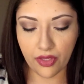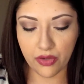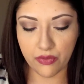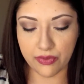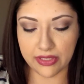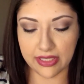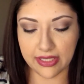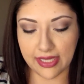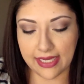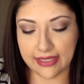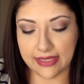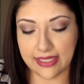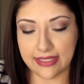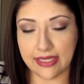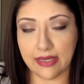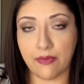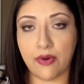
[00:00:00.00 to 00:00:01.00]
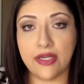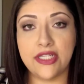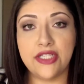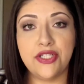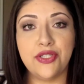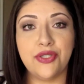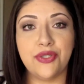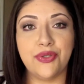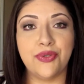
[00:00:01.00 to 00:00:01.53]
I really like this. I want
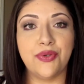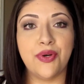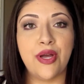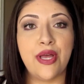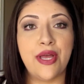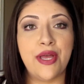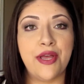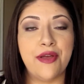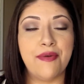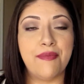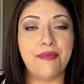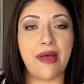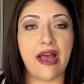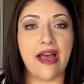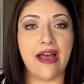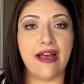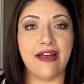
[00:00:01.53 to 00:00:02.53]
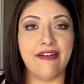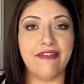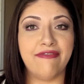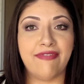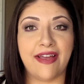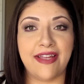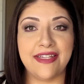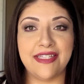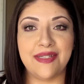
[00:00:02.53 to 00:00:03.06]
to
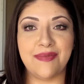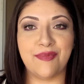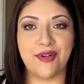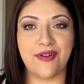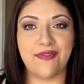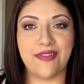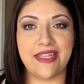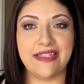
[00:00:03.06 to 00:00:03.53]
find some more of